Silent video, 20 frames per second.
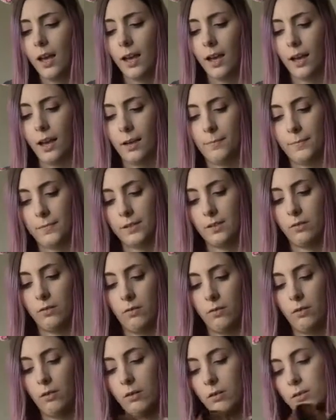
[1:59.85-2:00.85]
Um, it's
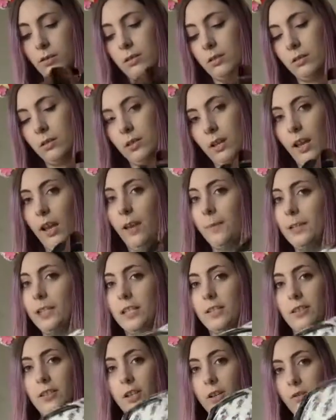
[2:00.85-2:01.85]
got, I mean
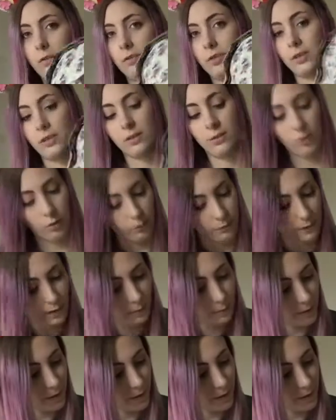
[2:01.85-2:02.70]
it's huge. It's got a fair